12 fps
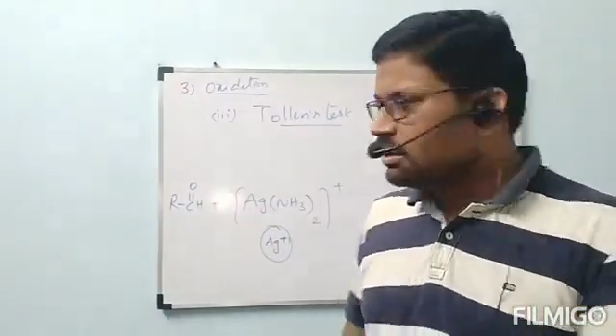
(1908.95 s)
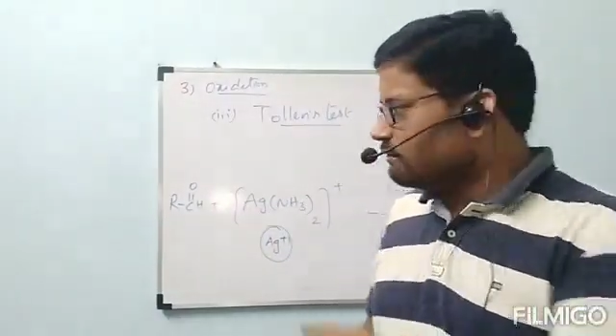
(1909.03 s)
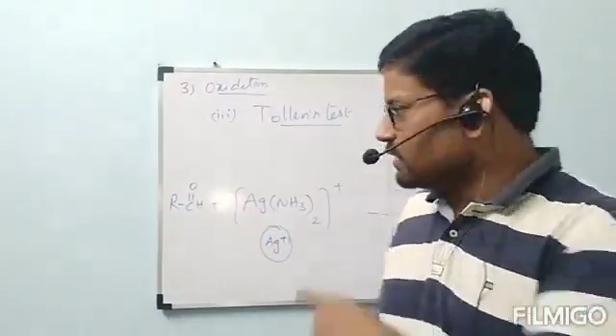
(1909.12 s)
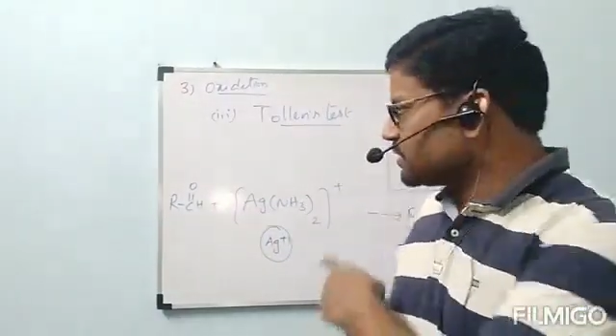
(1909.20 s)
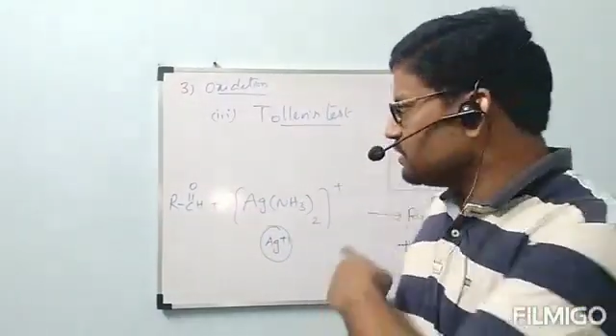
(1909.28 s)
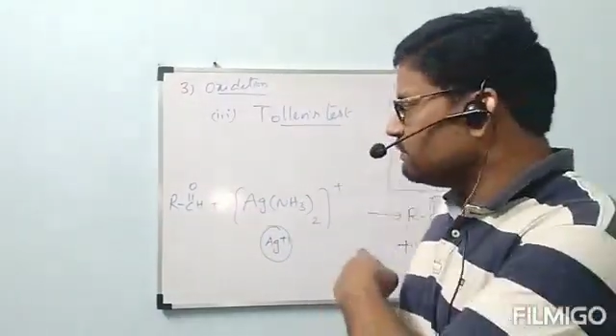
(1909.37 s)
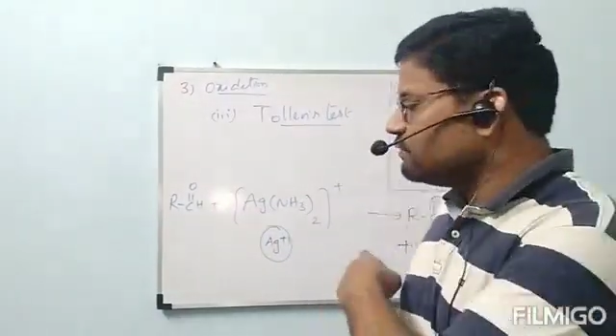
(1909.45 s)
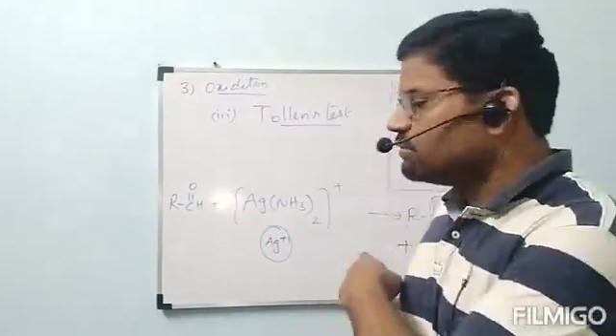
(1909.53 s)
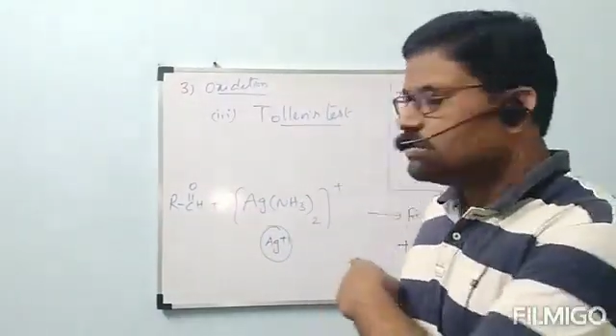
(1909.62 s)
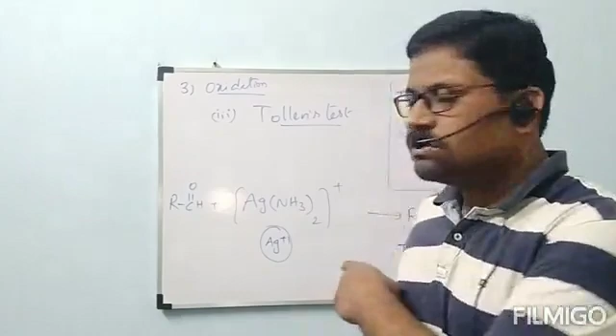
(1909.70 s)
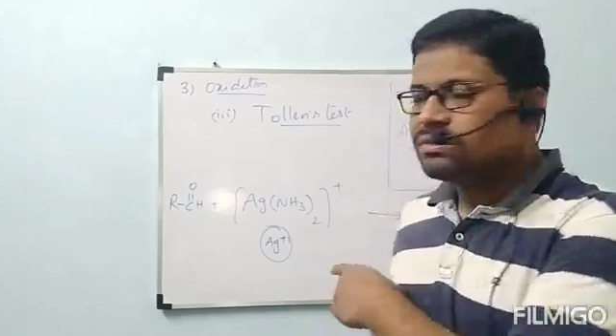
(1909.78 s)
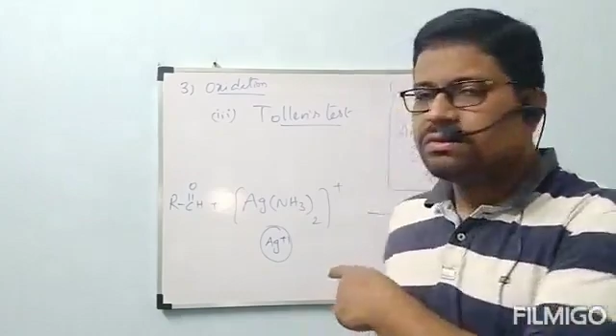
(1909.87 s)
First, if you
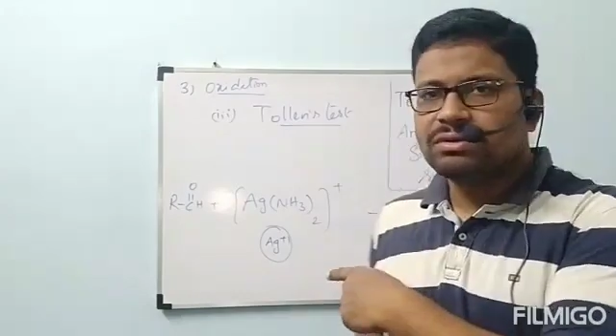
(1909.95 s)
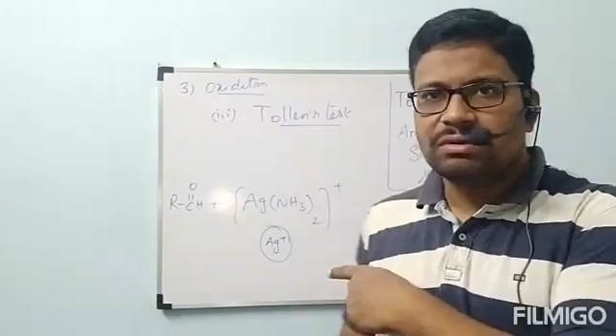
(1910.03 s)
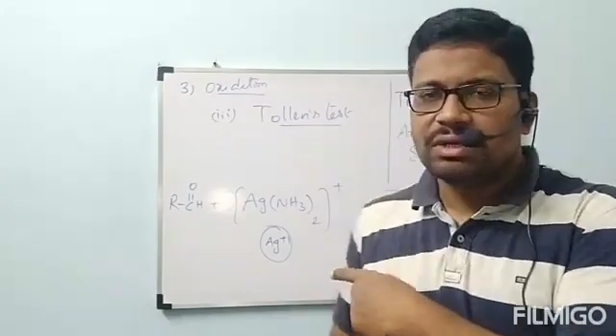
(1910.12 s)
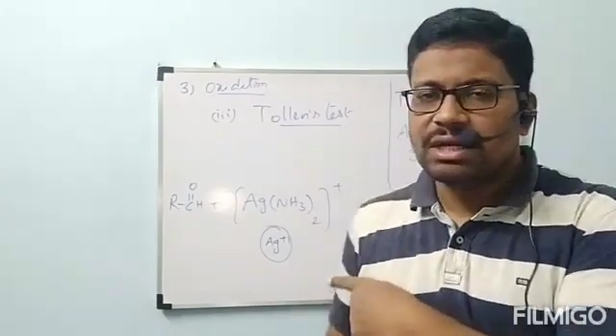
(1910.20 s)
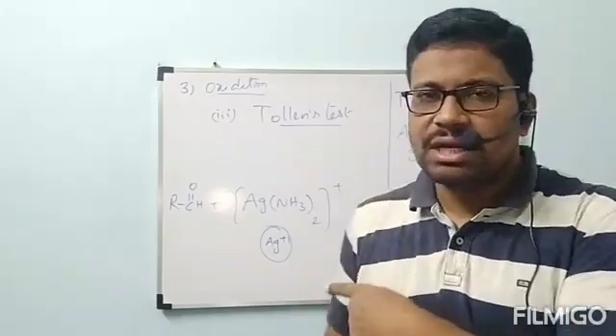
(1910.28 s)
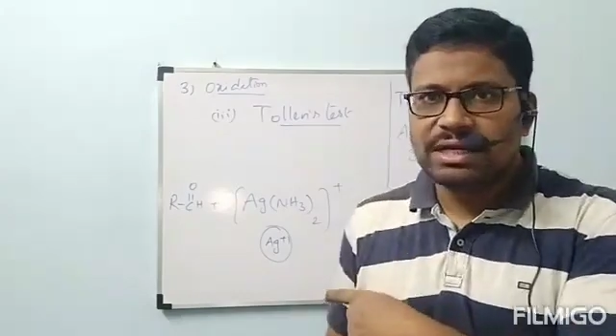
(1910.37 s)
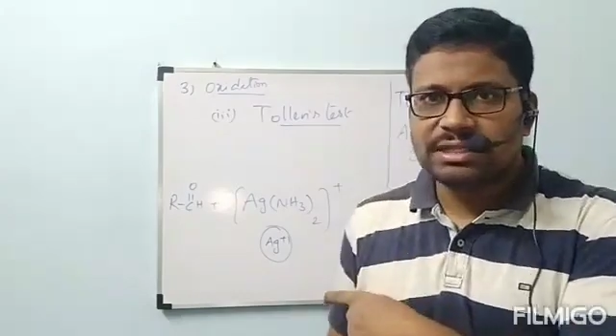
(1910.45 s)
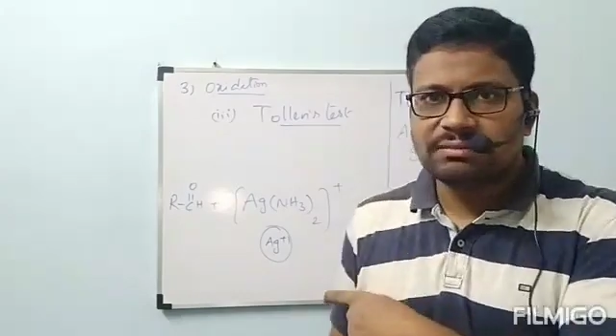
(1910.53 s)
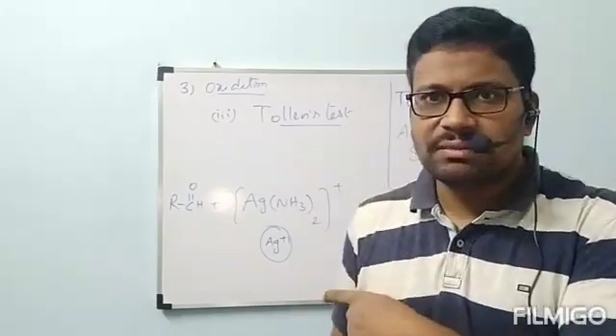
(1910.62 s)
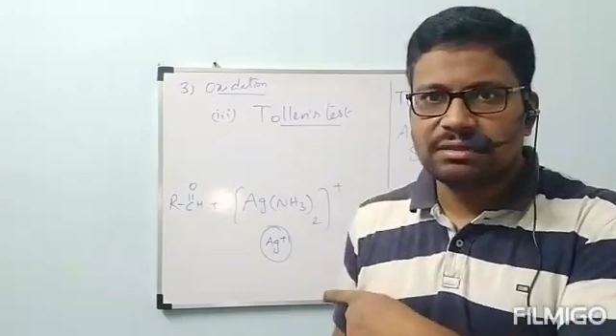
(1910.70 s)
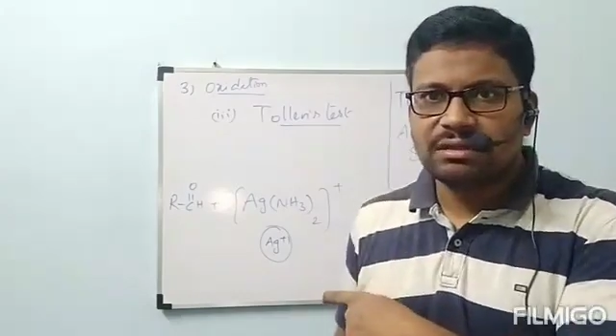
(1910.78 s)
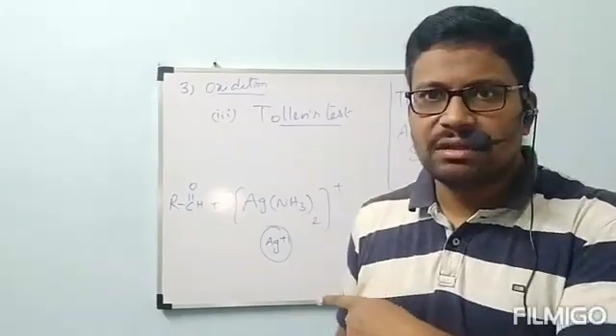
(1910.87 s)
go through the class,
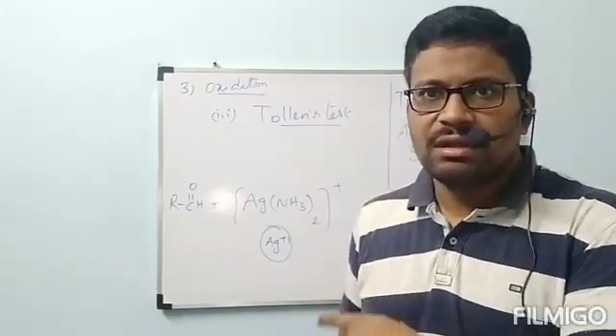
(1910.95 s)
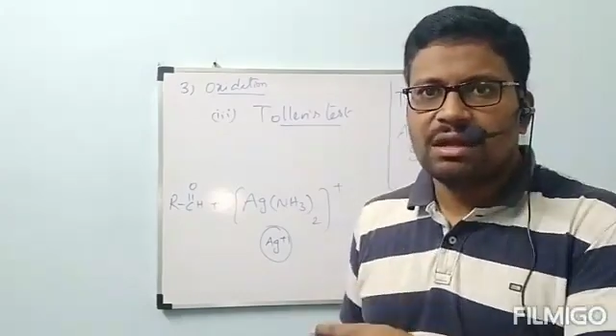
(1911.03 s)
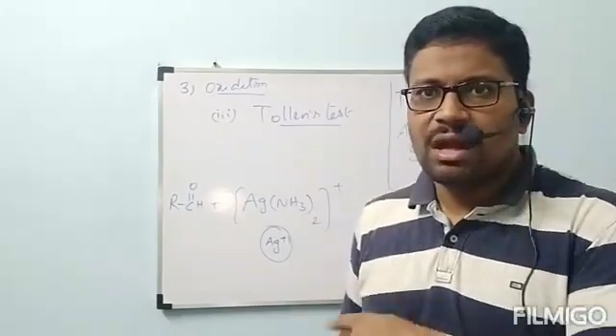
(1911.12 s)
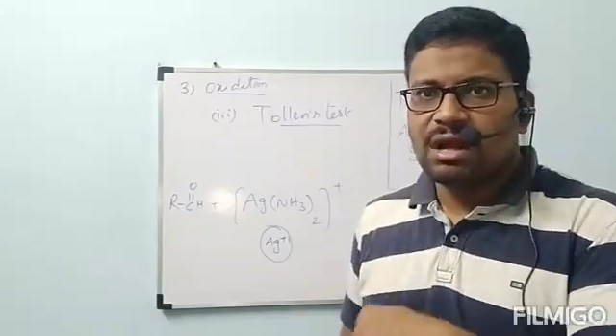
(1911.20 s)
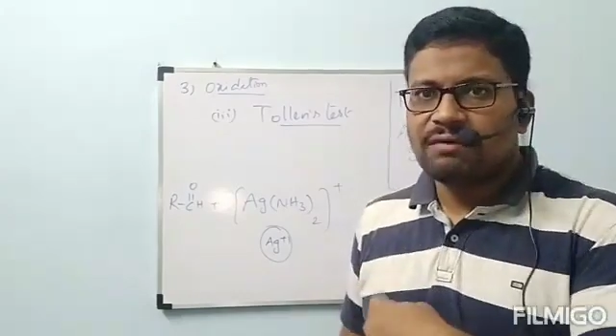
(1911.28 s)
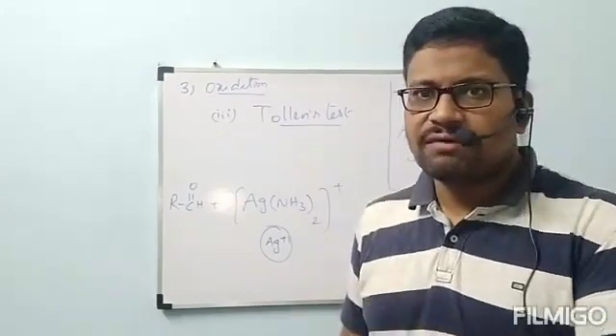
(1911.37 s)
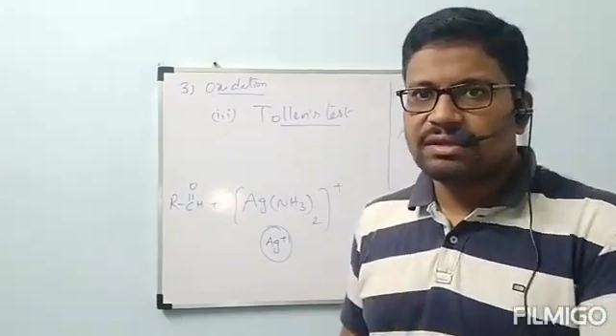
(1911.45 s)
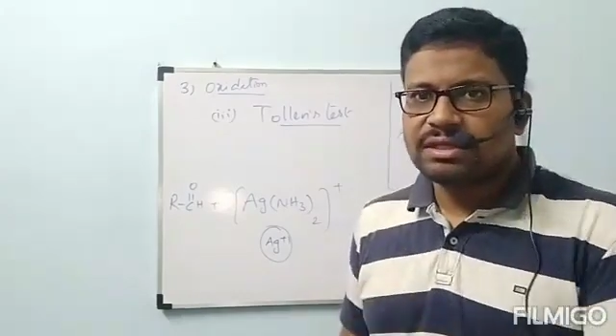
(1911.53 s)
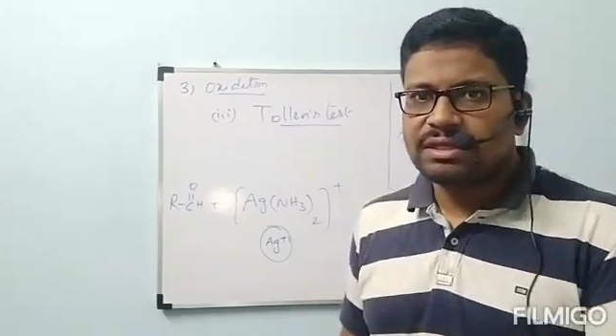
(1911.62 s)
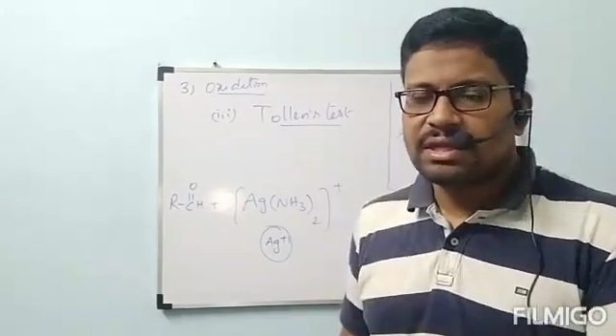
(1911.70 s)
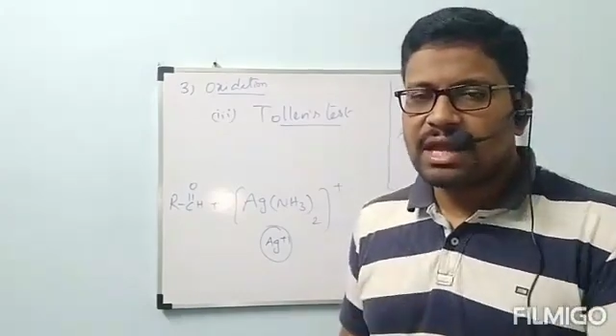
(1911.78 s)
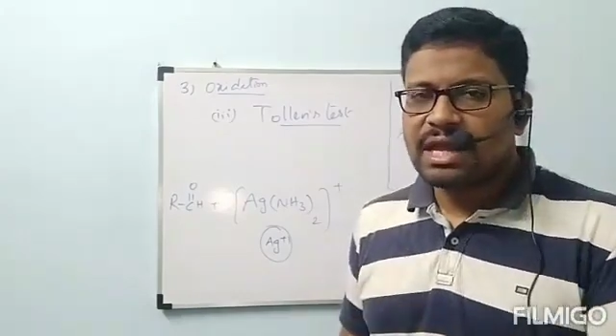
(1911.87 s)
after
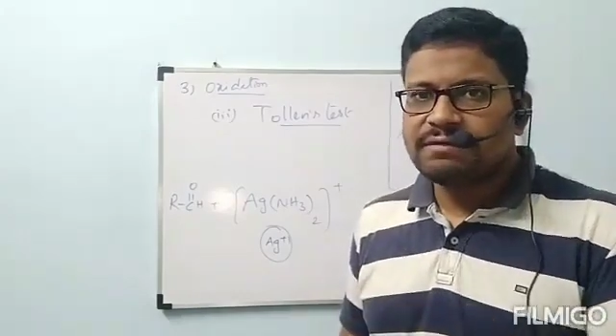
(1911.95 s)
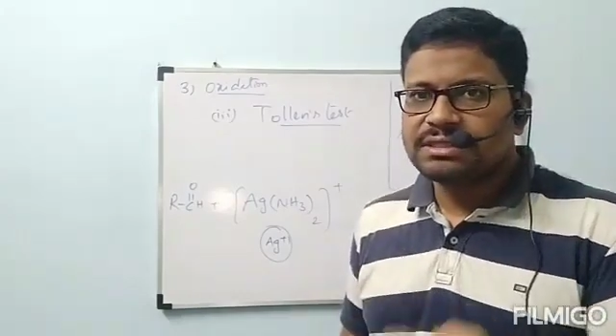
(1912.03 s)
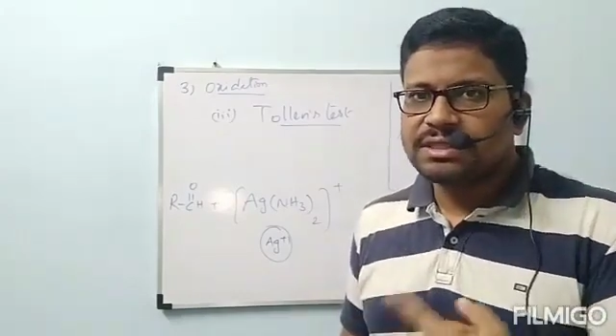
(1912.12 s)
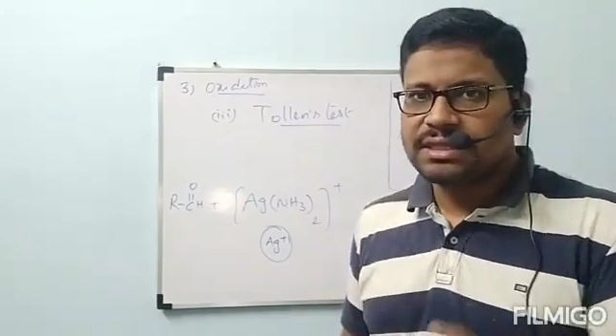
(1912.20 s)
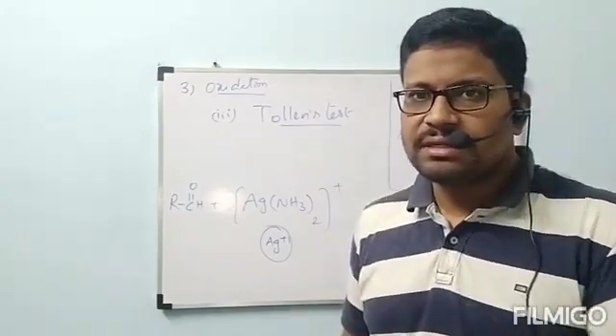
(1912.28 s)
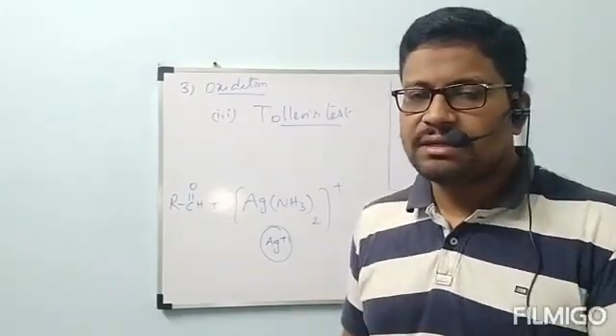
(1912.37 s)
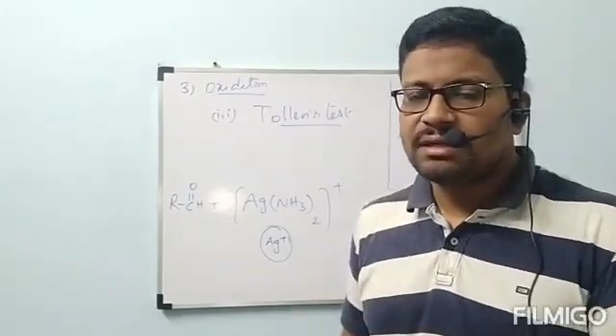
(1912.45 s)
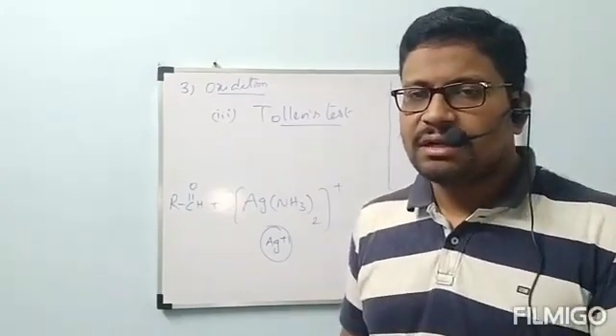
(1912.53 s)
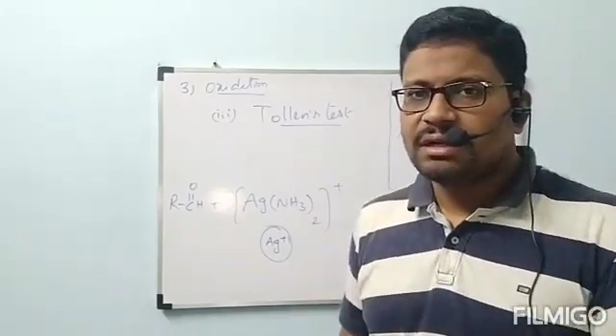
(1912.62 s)
that I will send